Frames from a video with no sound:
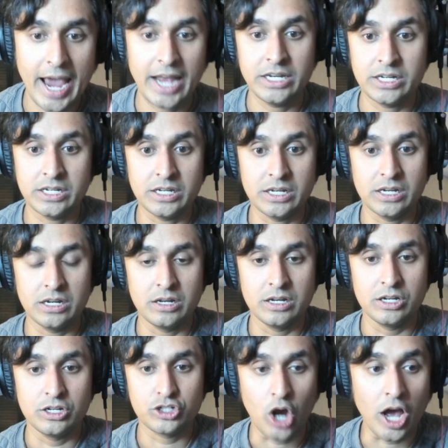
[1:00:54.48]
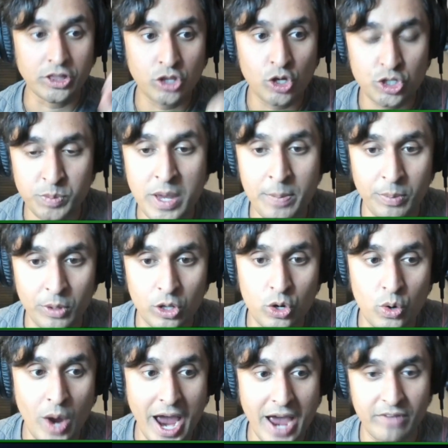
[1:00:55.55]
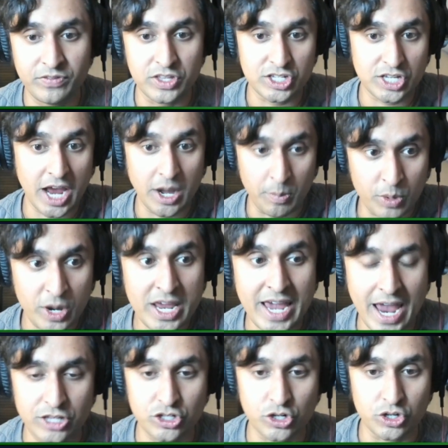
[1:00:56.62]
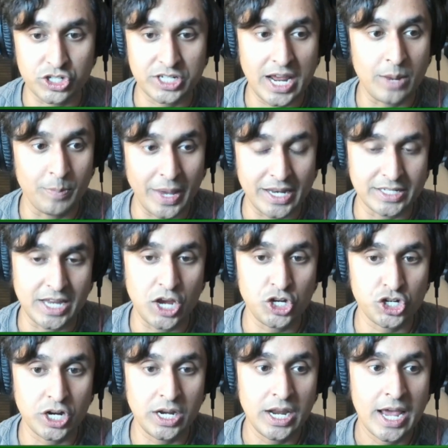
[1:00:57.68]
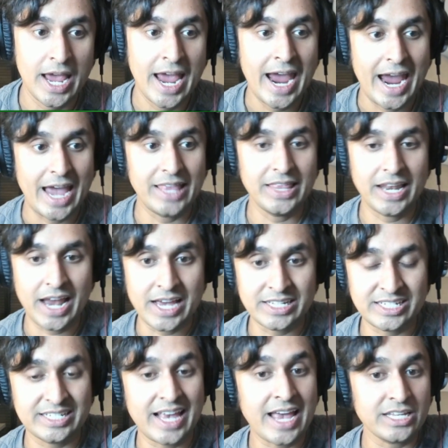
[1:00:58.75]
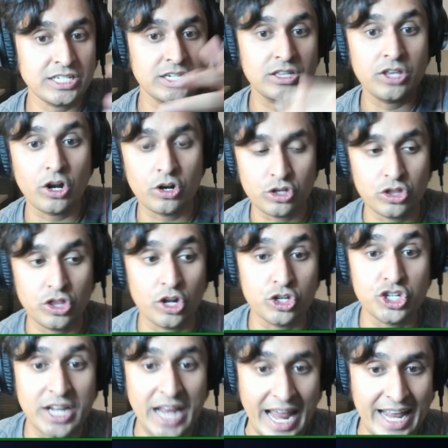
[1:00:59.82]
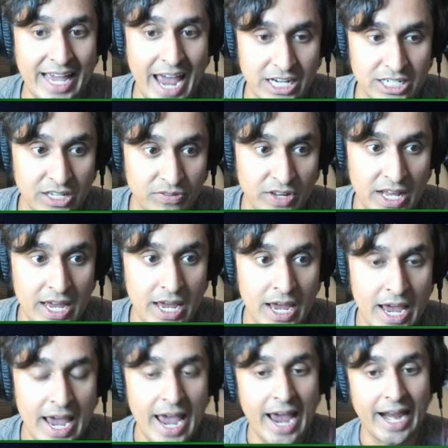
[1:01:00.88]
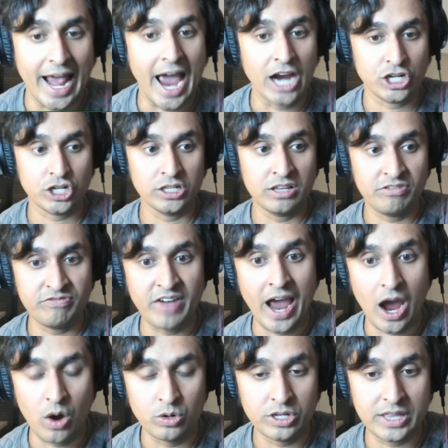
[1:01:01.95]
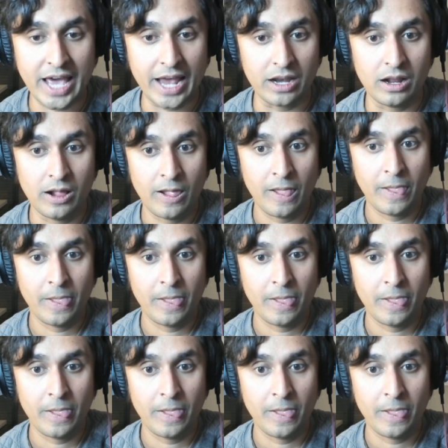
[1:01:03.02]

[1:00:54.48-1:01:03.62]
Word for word: And taught those people who have this kind of precancerous state meditation and then assessed their, their genetic activity and actually found that